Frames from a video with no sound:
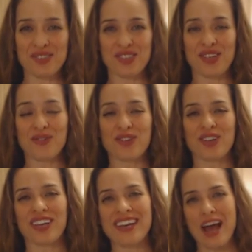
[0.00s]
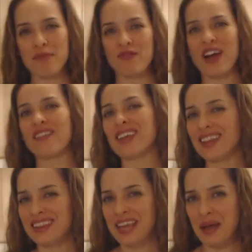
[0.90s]
you slow cook Napa Valley
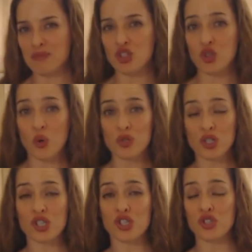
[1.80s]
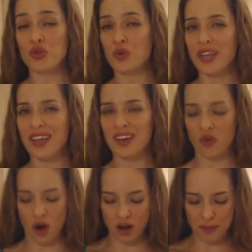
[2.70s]
lamb shoulder stew in a
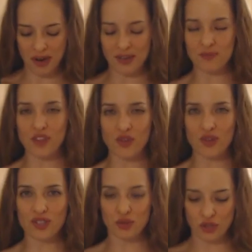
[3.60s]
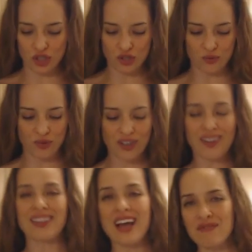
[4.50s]
crock pot. You can do it too. You're
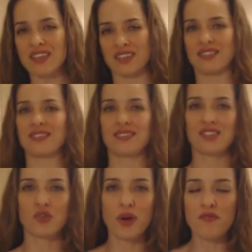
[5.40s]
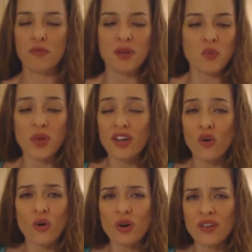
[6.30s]
gonna love this. Great for midweek
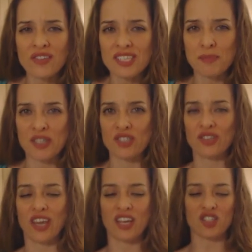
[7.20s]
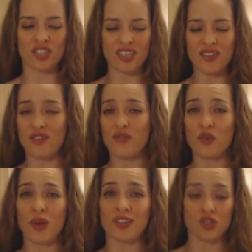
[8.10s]
or even a special occasion. Even if
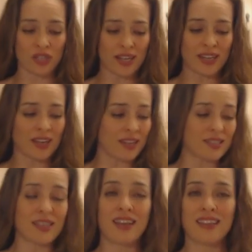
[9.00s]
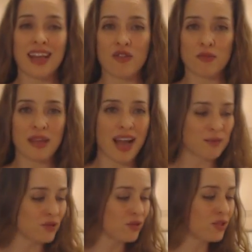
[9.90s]
you were entertaining guests, that would be
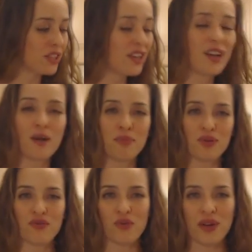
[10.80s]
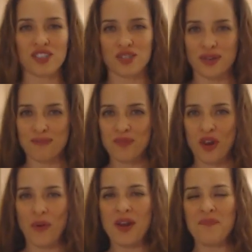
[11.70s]
absolutely a beautiful way to do it.
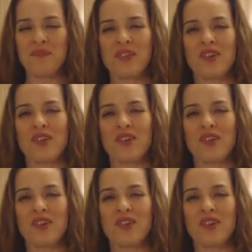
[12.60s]
All right?